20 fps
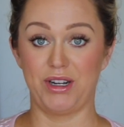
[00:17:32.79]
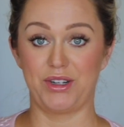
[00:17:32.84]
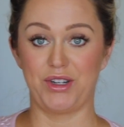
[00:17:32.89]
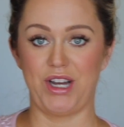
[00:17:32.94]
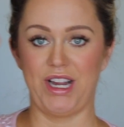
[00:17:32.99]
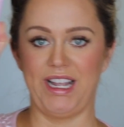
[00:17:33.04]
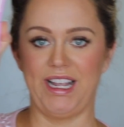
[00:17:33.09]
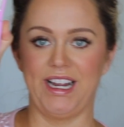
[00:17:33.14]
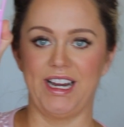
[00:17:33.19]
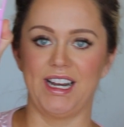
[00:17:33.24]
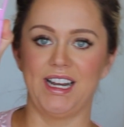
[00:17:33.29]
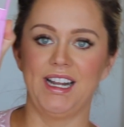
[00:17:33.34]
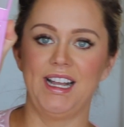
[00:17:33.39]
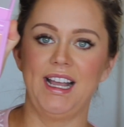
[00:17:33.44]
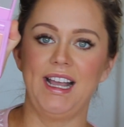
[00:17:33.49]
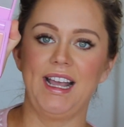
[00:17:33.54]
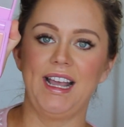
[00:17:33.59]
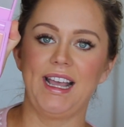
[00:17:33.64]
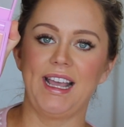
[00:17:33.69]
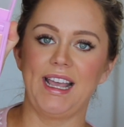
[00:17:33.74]
right here,
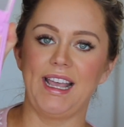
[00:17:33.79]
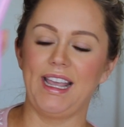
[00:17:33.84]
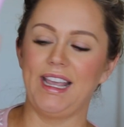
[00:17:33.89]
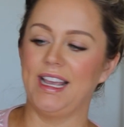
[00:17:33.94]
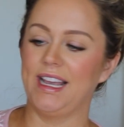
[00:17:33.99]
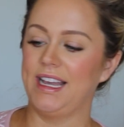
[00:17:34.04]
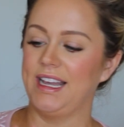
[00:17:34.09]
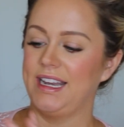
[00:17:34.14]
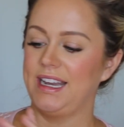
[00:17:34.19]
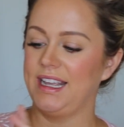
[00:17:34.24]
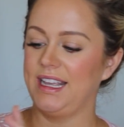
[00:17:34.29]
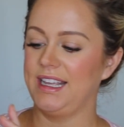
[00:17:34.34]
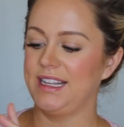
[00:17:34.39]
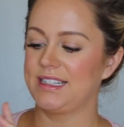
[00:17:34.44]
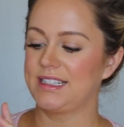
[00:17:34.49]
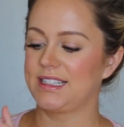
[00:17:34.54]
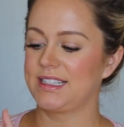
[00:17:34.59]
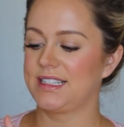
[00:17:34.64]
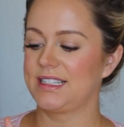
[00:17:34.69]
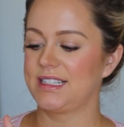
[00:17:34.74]
and
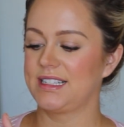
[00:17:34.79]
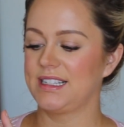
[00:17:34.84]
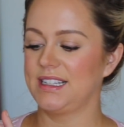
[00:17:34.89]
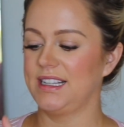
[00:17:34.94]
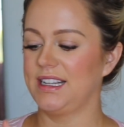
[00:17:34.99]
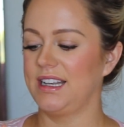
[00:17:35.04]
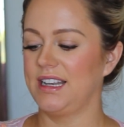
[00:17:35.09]
it's